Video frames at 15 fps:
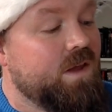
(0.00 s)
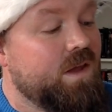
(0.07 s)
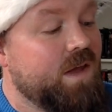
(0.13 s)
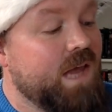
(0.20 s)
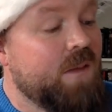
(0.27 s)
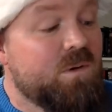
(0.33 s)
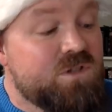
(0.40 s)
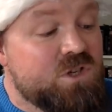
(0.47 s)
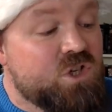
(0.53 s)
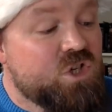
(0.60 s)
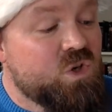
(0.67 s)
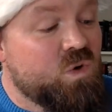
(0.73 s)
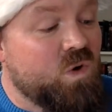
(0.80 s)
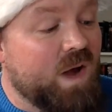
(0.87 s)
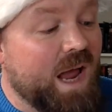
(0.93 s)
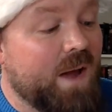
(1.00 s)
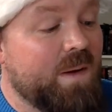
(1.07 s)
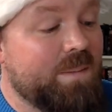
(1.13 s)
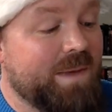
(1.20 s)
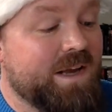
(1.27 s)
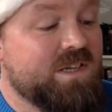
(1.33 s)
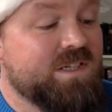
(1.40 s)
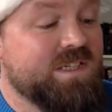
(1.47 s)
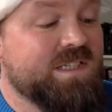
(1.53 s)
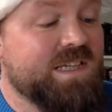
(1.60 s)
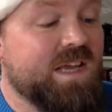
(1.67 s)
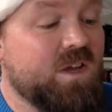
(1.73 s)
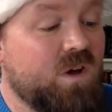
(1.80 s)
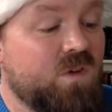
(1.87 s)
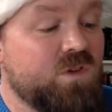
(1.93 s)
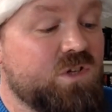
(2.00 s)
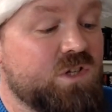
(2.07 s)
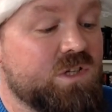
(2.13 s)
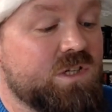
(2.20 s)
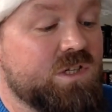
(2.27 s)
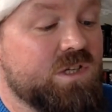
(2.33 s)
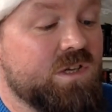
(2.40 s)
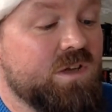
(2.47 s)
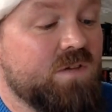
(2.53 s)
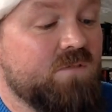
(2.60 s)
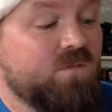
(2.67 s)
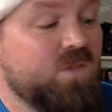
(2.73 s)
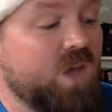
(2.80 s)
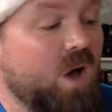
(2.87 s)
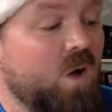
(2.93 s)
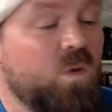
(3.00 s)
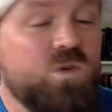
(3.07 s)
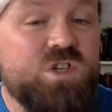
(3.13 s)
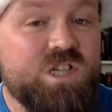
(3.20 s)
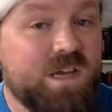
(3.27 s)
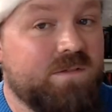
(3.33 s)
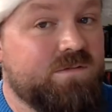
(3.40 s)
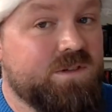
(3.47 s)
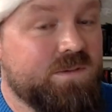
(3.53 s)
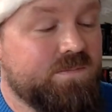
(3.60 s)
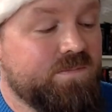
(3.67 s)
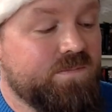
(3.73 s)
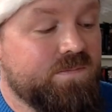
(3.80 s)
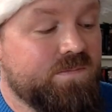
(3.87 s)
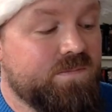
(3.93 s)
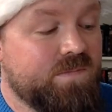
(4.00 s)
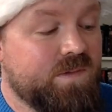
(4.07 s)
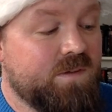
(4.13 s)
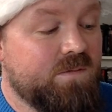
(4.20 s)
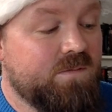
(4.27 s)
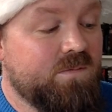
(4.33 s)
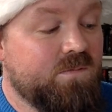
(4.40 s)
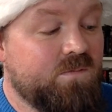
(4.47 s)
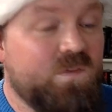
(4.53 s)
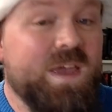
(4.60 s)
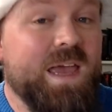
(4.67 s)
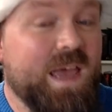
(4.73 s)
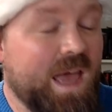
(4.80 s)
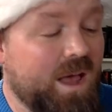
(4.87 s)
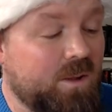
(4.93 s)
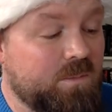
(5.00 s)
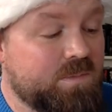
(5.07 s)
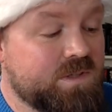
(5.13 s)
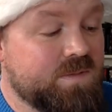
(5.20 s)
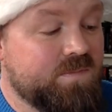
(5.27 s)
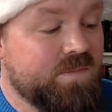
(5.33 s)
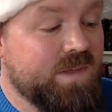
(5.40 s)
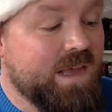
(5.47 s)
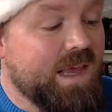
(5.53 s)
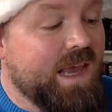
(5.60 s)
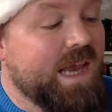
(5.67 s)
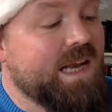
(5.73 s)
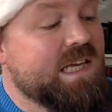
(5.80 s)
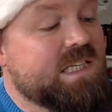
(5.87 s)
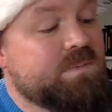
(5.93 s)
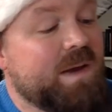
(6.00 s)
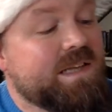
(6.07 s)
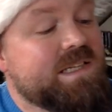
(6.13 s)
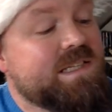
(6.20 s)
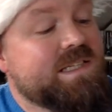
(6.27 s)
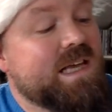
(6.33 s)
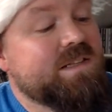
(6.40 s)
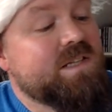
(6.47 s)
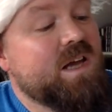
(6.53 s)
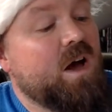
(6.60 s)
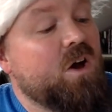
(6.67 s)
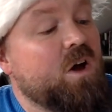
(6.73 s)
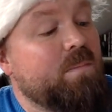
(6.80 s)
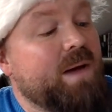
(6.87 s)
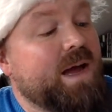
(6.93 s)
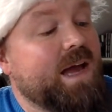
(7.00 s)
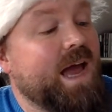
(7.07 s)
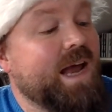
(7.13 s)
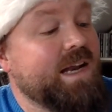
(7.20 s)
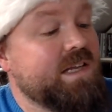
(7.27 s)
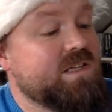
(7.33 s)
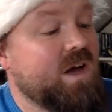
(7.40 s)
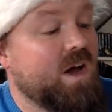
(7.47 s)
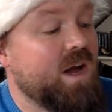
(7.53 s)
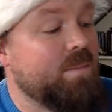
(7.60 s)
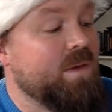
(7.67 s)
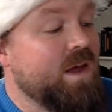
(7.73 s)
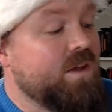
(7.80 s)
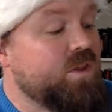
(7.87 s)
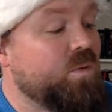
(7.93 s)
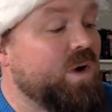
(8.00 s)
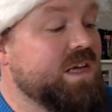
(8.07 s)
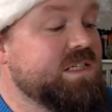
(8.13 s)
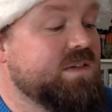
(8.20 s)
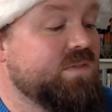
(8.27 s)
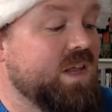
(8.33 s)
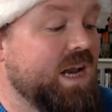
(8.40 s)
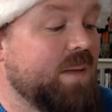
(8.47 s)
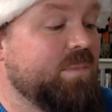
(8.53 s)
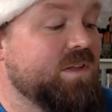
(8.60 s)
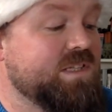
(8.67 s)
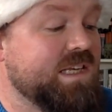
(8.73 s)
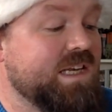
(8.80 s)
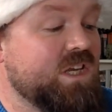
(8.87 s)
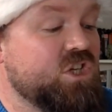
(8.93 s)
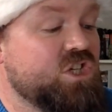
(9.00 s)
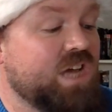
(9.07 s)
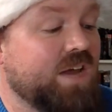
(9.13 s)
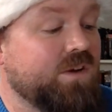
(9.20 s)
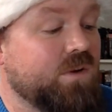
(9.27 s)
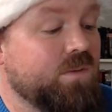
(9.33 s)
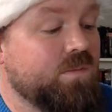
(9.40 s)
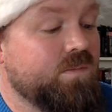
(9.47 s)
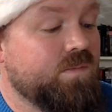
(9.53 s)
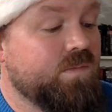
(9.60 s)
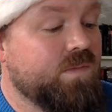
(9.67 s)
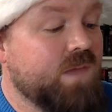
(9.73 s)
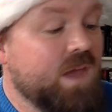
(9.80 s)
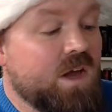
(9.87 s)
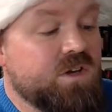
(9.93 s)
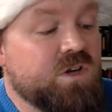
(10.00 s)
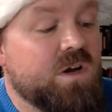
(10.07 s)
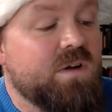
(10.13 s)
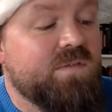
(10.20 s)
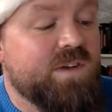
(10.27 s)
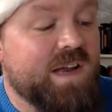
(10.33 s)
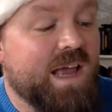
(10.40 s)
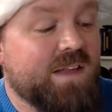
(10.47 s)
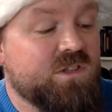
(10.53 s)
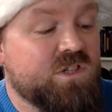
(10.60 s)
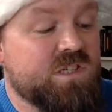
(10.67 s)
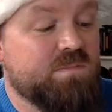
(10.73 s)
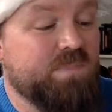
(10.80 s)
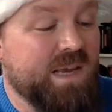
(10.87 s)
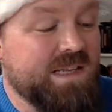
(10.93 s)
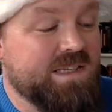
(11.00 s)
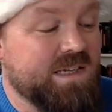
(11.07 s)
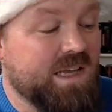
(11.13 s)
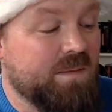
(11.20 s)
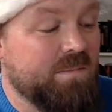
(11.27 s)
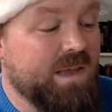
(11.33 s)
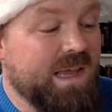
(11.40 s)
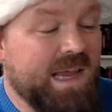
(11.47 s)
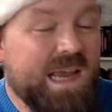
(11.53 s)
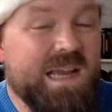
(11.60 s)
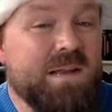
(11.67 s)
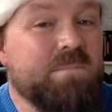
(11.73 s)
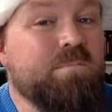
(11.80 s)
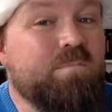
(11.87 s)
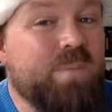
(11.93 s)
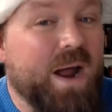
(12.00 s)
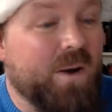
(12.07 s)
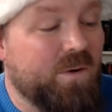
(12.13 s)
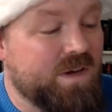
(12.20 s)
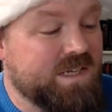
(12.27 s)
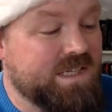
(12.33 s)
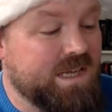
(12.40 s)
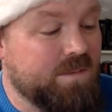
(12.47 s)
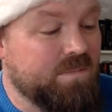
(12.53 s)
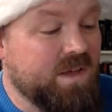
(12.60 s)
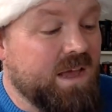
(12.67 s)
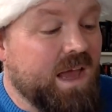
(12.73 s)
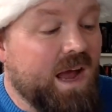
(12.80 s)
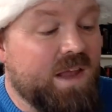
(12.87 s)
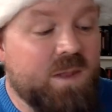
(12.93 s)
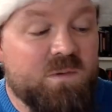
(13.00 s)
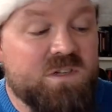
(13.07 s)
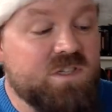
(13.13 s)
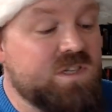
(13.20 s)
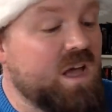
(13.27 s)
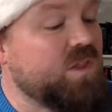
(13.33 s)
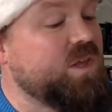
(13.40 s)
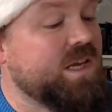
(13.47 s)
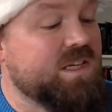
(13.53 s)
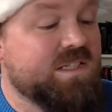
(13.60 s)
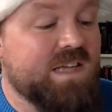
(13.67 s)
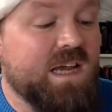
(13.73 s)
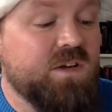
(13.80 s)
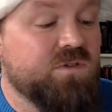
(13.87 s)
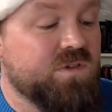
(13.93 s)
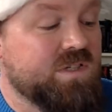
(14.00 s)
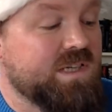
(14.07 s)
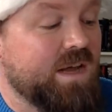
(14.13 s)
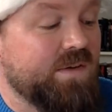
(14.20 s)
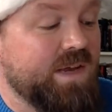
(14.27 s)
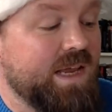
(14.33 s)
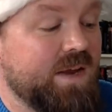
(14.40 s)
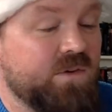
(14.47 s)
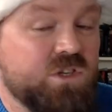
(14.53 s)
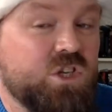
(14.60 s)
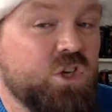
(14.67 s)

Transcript: He wasn't sure how he managed to stay conscious for the whole shift. Fear helped. He'd expected Santiago back at any time, the rest of the leopards in his shadow. Donovan hadn't just beaten him, he'd embarrassed him, and there was nothing as dangerous down here as